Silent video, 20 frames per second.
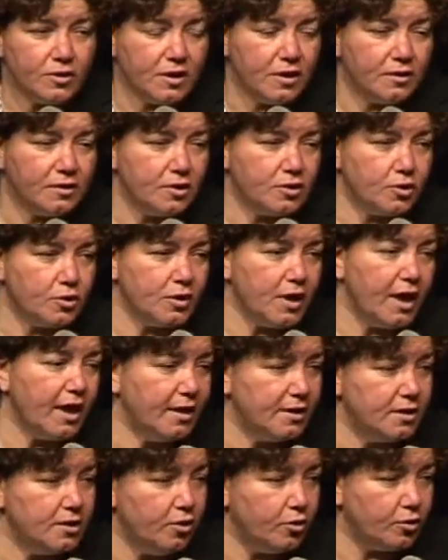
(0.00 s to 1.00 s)
certain
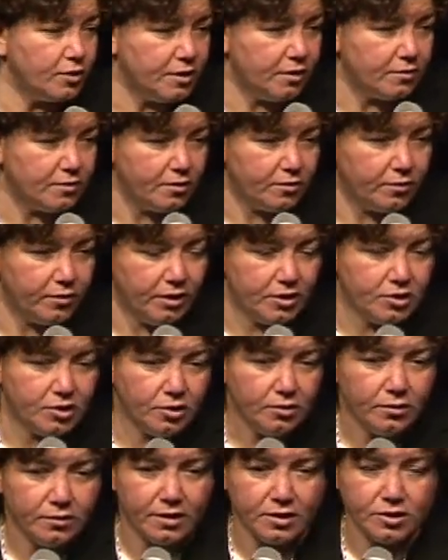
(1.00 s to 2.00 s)
society or certain
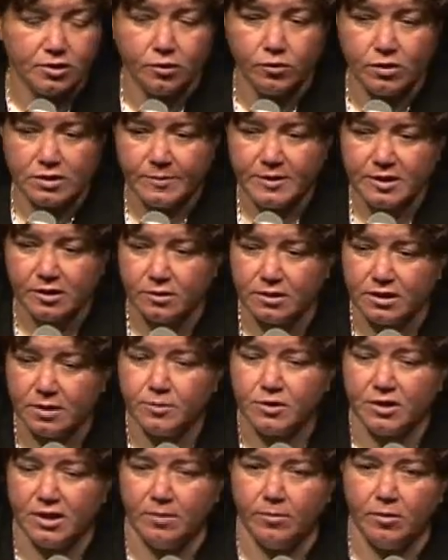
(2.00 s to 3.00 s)
religion. There's always
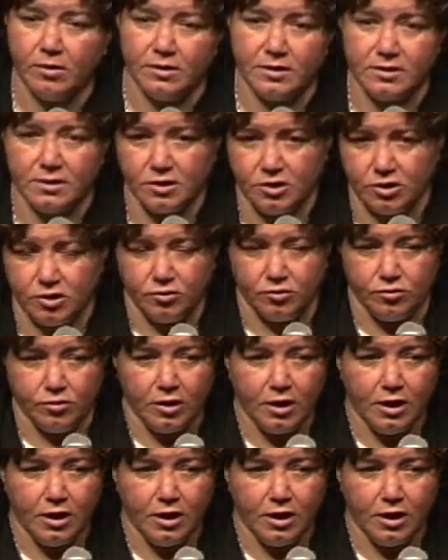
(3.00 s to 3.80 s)
misconception about this issue.